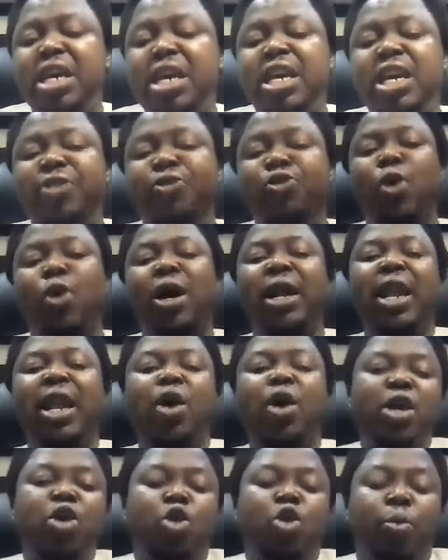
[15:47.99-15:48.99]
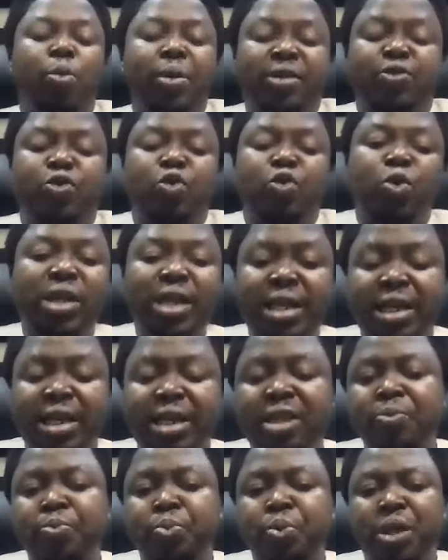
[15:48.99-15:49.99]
If you allow eoooperative to lead,